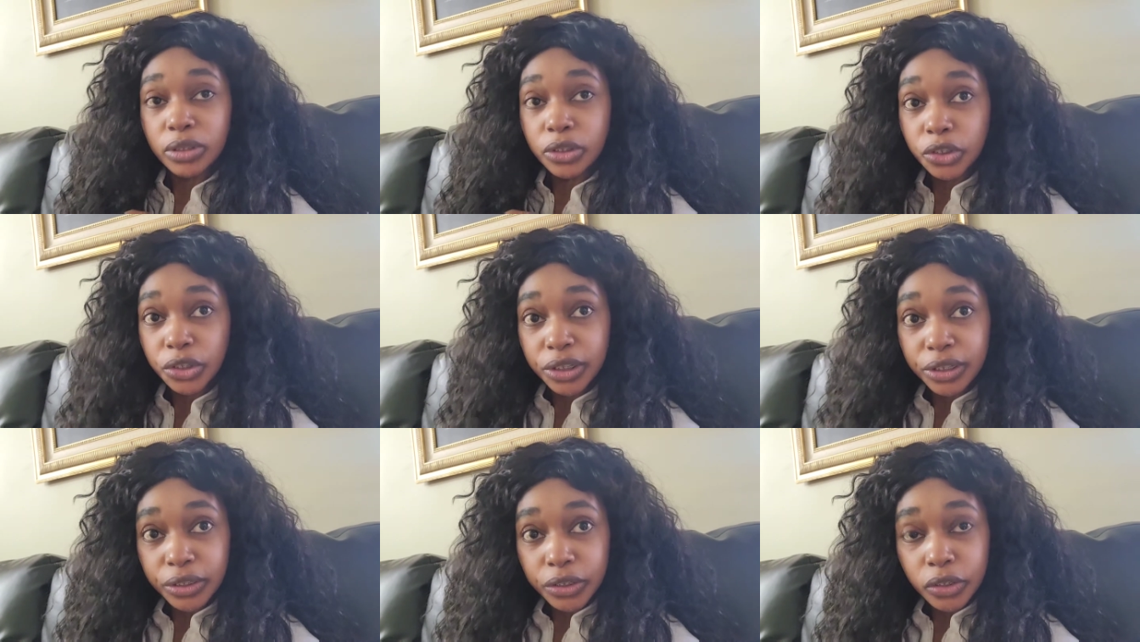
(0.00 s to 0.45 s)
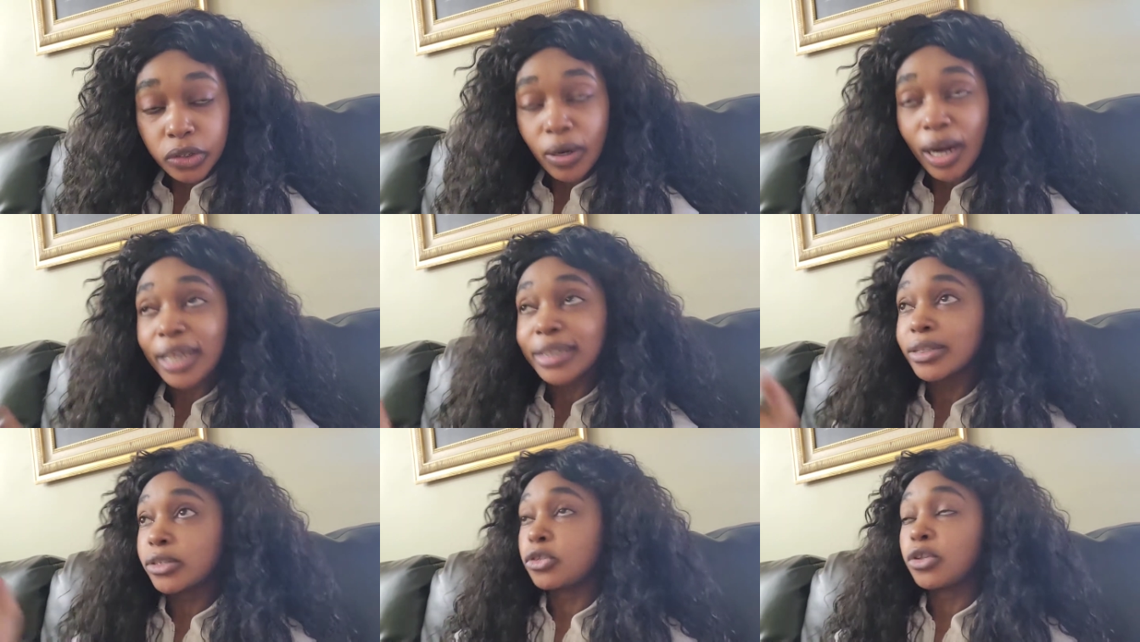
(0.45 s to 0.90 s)
with jesus
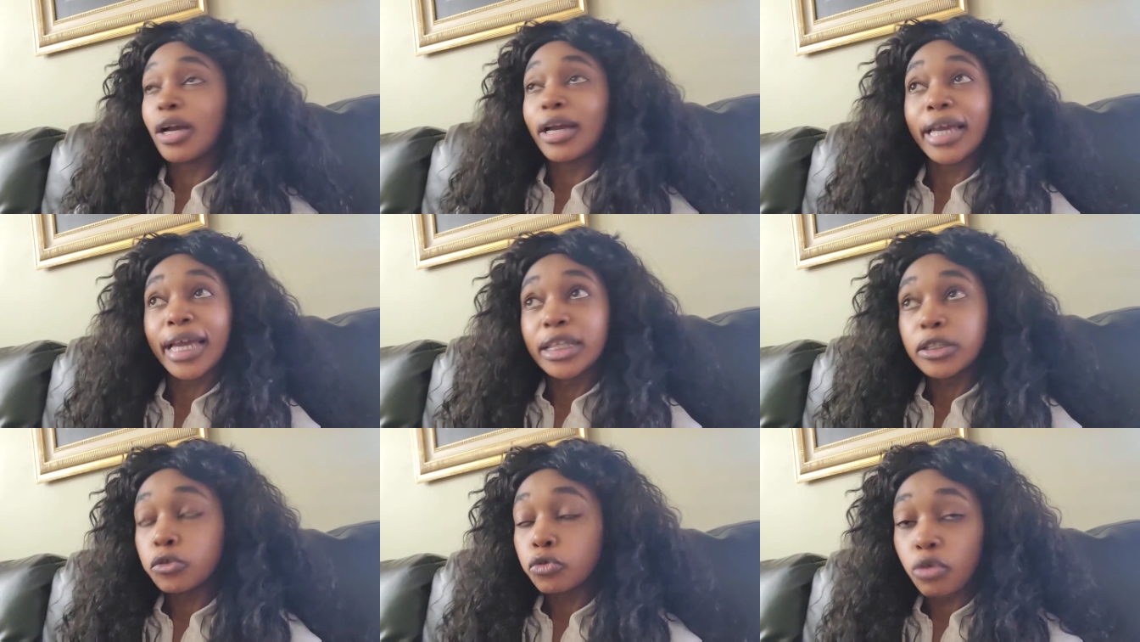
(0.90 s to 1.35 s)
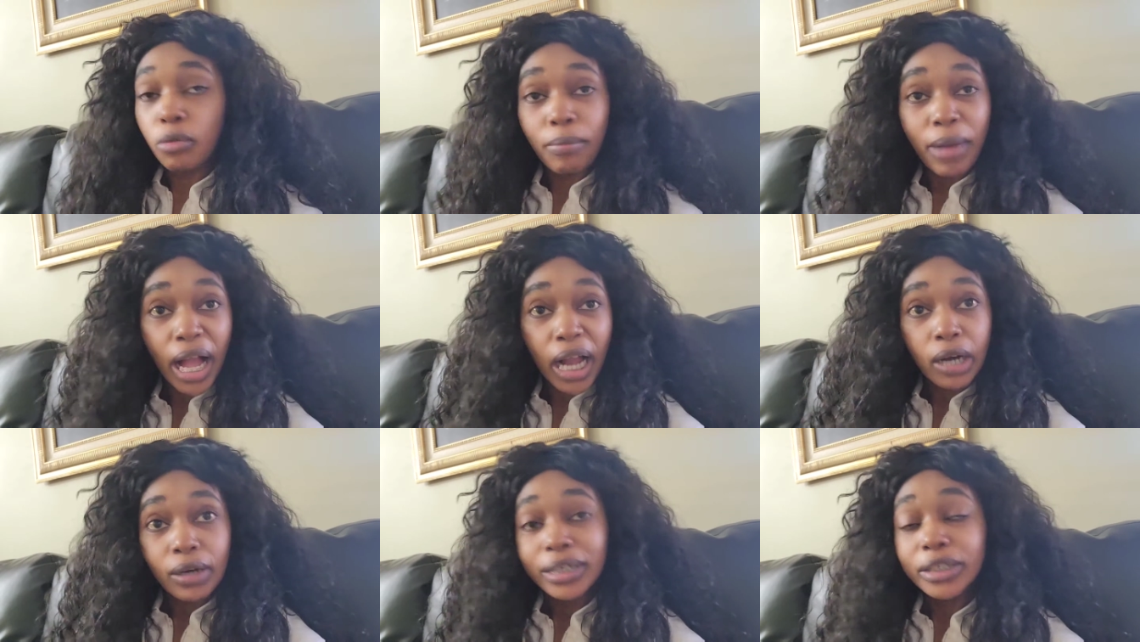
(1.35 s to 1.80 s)
christ you, i guess you could
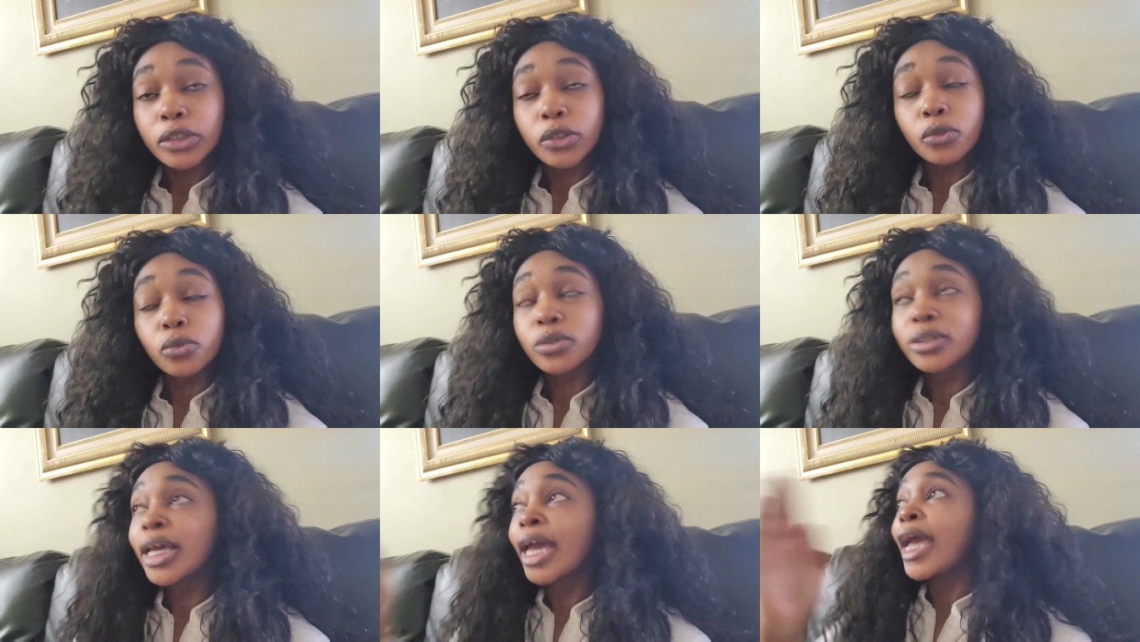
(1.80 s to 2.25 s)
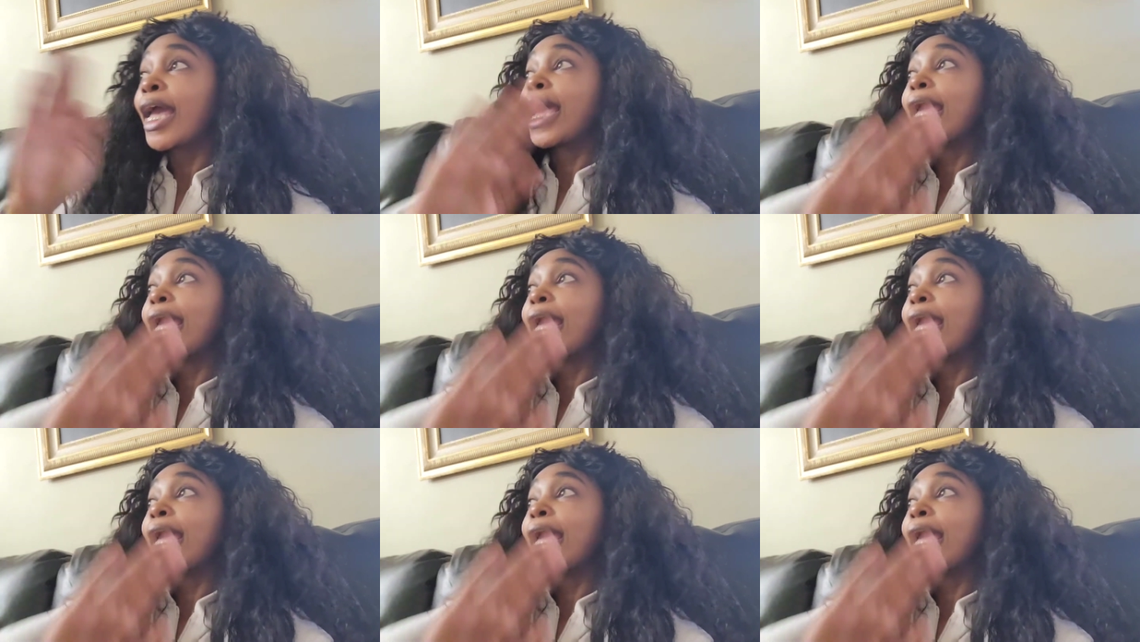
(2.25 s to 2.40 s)
buy crystals